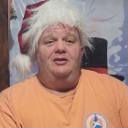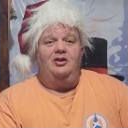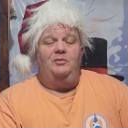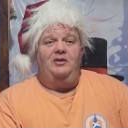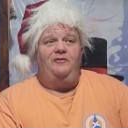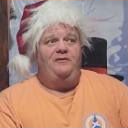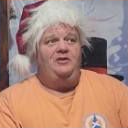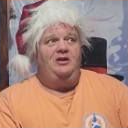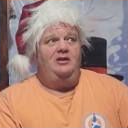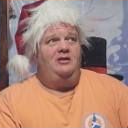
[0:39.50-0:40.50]
It'll be
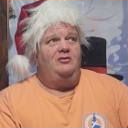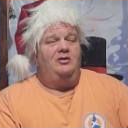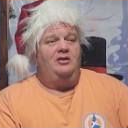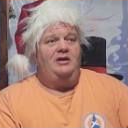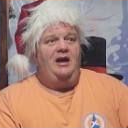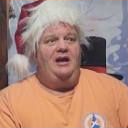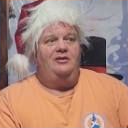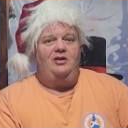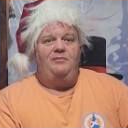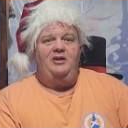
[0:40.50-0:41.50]
50 during the day
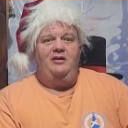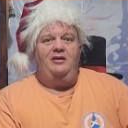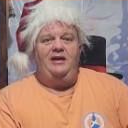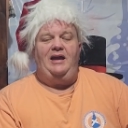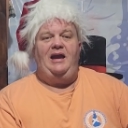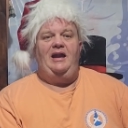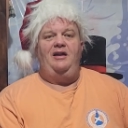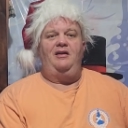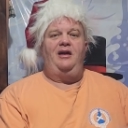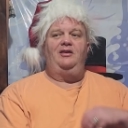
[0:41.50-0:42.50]
and drop down to like 8
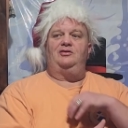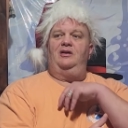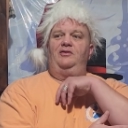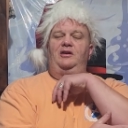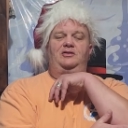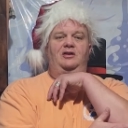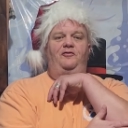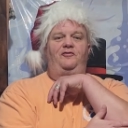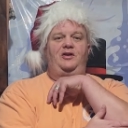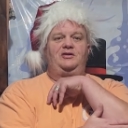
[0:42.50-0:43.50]
at night, so everything's going
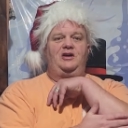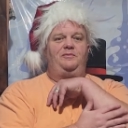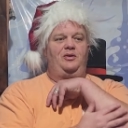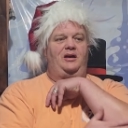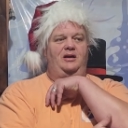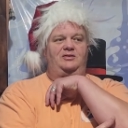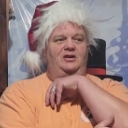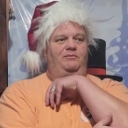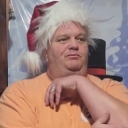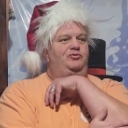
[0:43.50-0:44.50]
to freeze up like it's
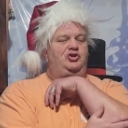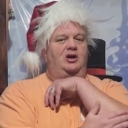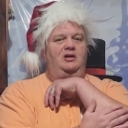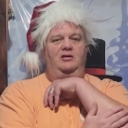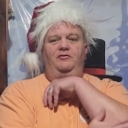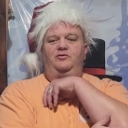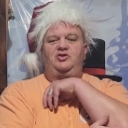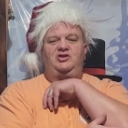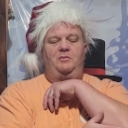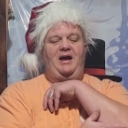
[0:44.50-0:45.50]
a chunk of
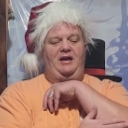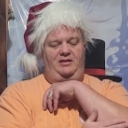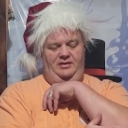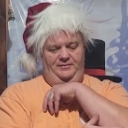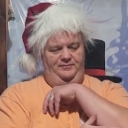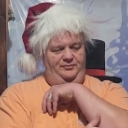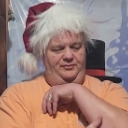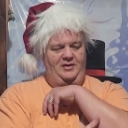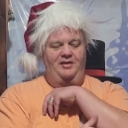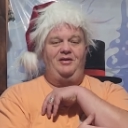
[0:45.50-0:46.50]
cement.
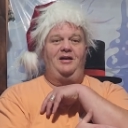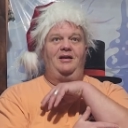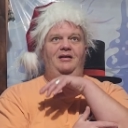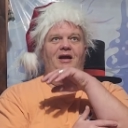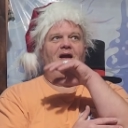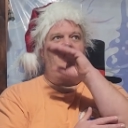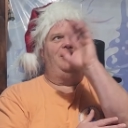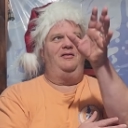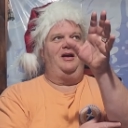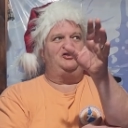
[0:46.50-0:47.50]
And then that
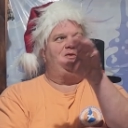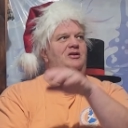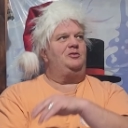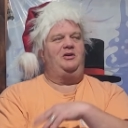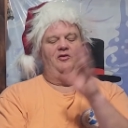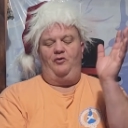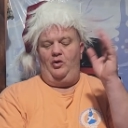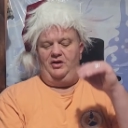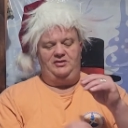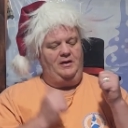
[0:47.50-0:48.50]
end of next week's going to be the
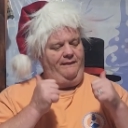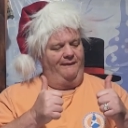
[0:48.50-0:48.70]
40s.